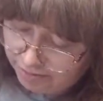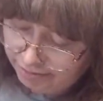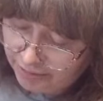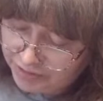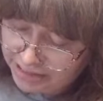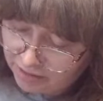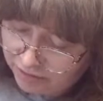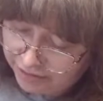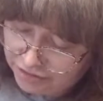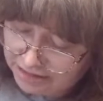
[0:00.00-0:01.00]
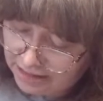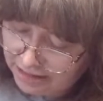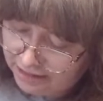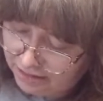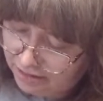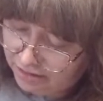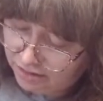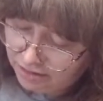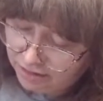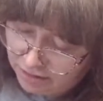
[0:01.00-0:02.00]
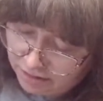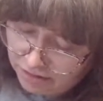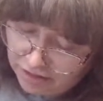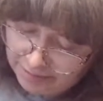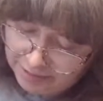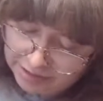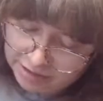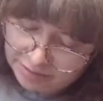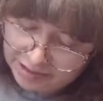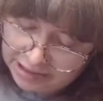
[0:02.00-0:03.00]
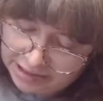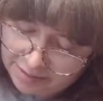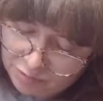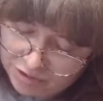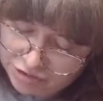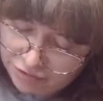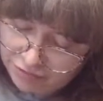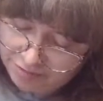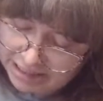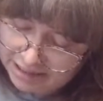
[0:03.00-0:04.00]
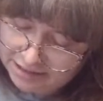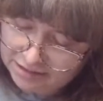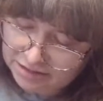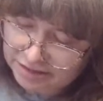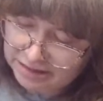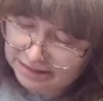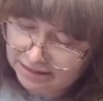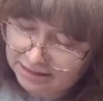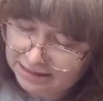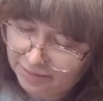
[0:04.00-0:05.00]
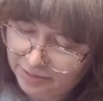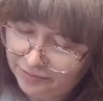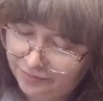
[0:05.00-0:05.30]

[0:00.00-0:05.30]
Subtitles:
paper towel and just kind of grab a little bit of that moisture from the end so it doesn't tip.